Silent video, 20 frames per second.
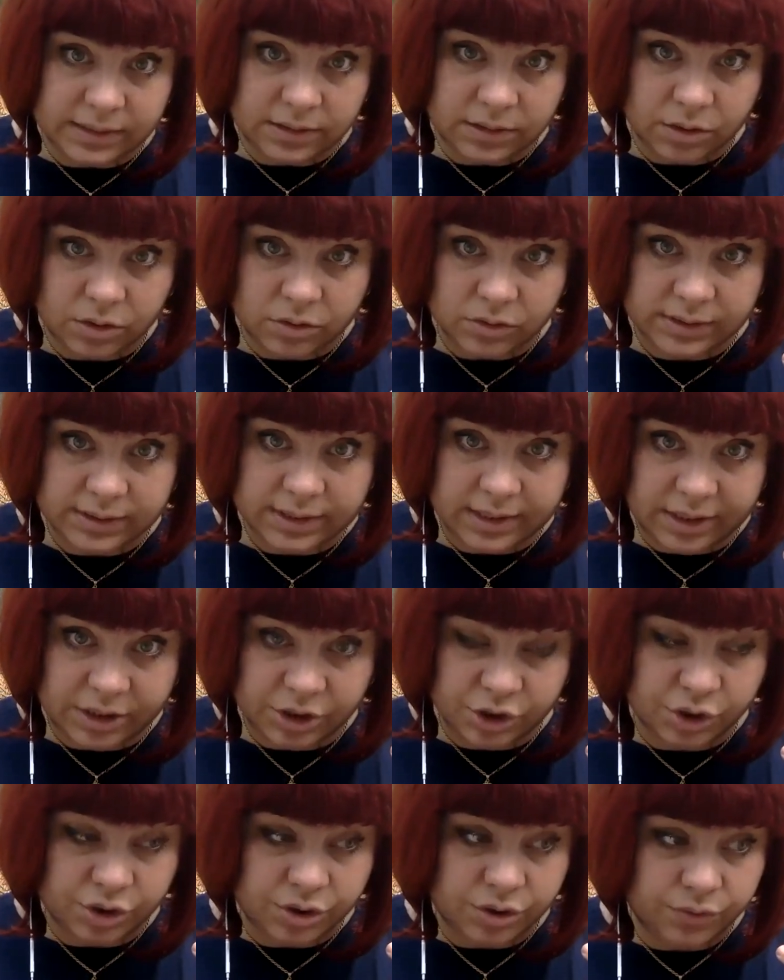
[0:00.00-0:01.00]
in the
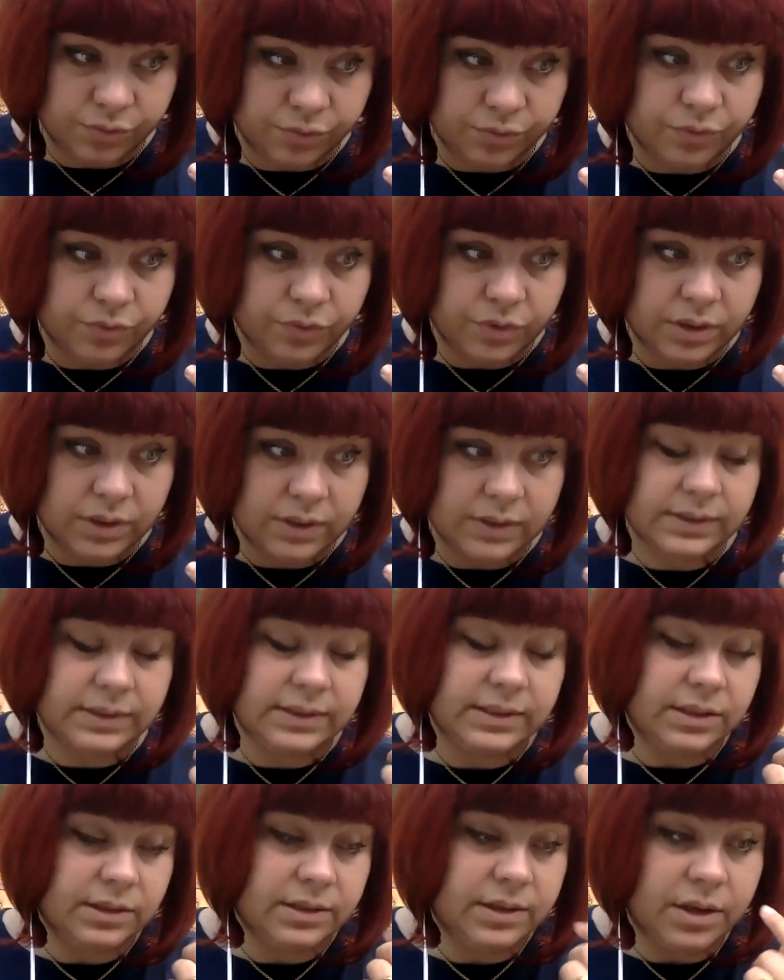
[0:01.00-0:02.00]
constellation of
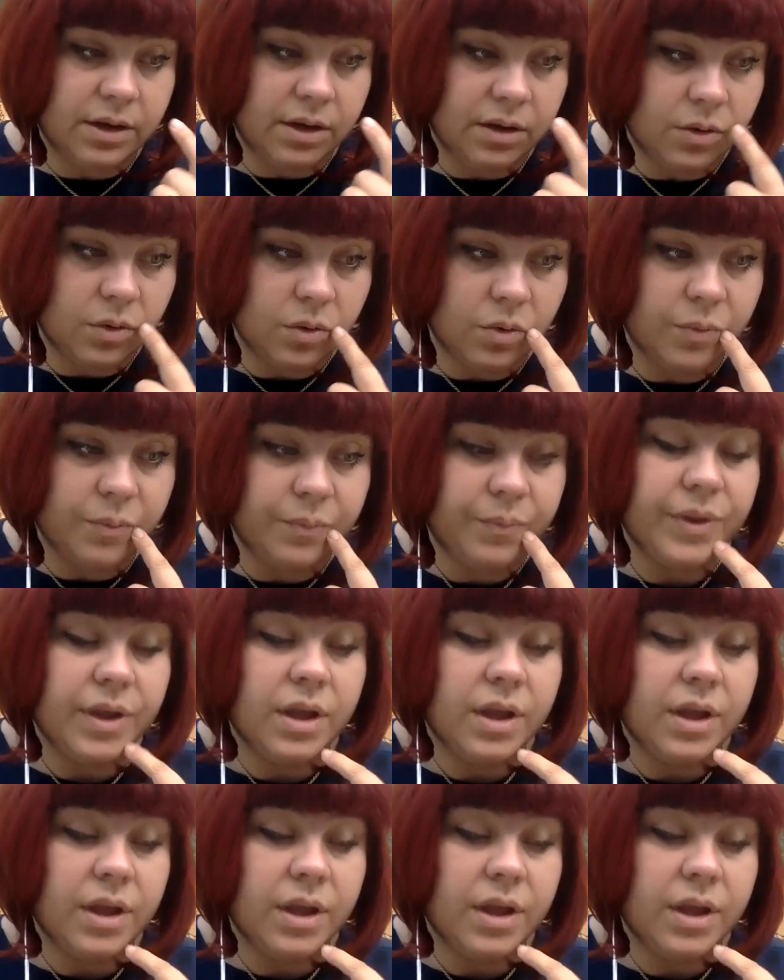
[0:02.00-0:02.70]
sidereal